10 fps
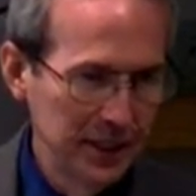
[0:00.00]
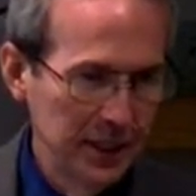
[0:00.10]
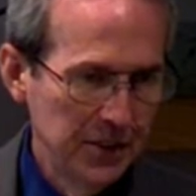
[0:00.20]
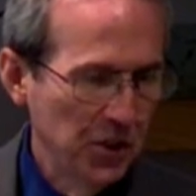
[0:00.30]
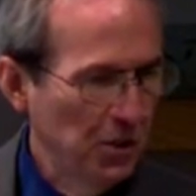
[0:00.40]

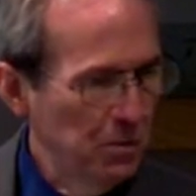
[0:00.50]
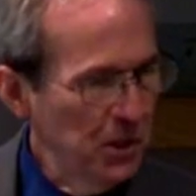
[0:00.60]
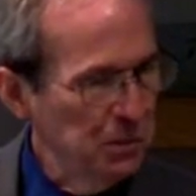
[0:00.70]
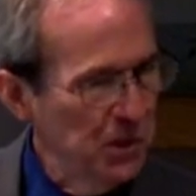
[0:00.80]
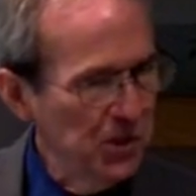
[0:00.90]
So there must
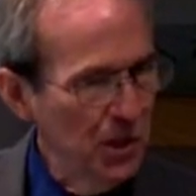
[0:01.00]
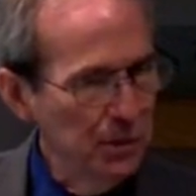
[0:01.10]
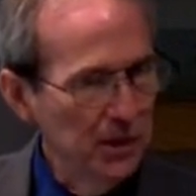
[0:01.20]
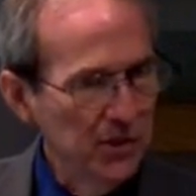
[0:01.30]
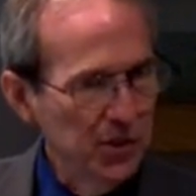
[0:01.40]
be
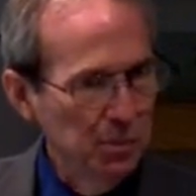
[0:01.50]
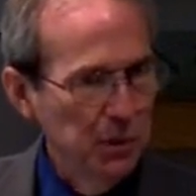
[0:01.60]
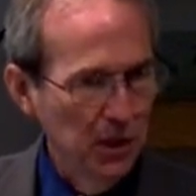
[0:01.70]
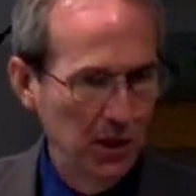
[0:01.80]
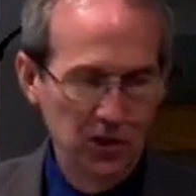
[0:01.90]
something
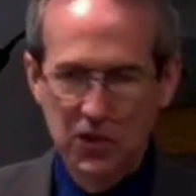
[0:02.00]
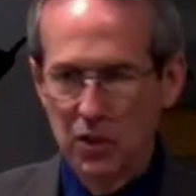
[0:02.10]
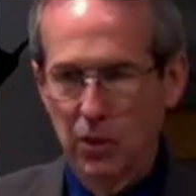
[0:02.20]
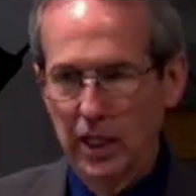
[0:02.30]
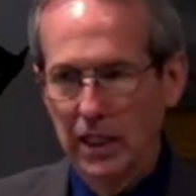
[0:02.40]
superior to the
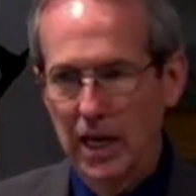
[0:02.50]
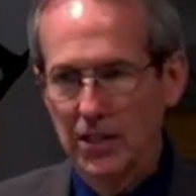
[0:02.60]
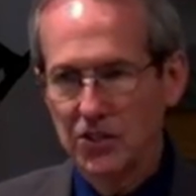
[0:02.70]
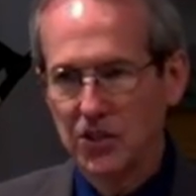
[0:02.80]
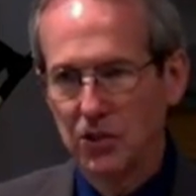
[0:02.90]
way God's
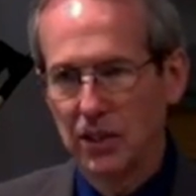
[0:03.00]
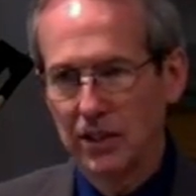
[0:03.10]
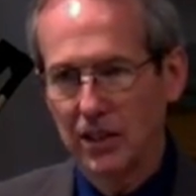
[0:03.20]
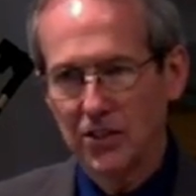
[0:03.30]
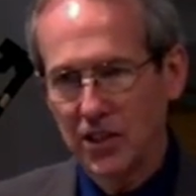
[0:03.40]
doing
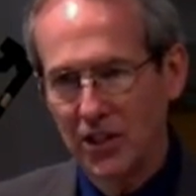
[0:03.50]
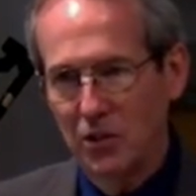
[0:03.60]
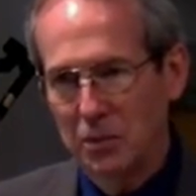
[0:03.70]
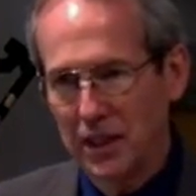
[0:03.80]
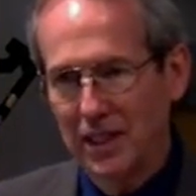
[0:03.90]
things. So I hope
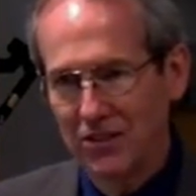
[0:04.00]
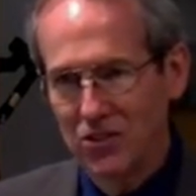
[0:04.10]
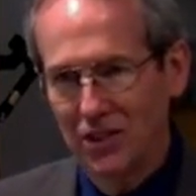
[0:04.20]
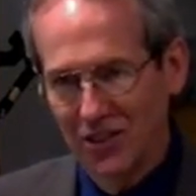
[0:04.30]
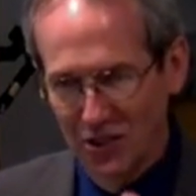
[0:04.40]
that gives you
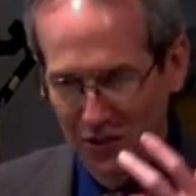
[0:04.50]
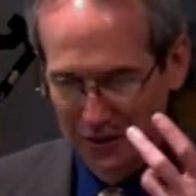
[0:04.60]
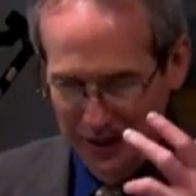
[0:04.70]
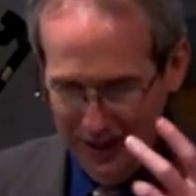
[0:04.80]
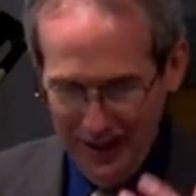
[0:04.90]
a little
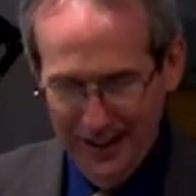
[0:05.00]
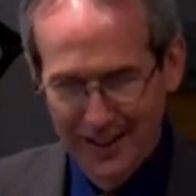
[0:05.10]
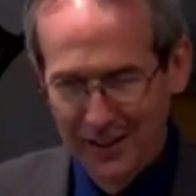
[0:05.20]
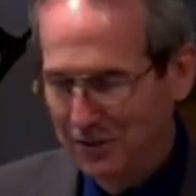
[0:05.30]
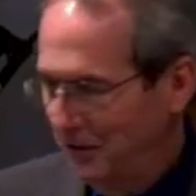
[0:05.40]

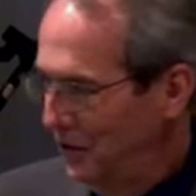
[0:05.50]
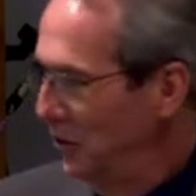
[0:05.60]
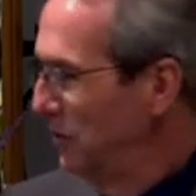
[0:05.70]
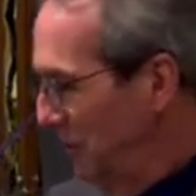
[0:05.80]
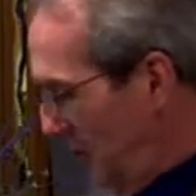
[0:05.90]
uh, food
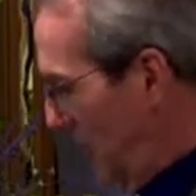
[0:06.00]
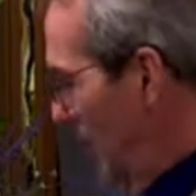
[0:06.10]
for thought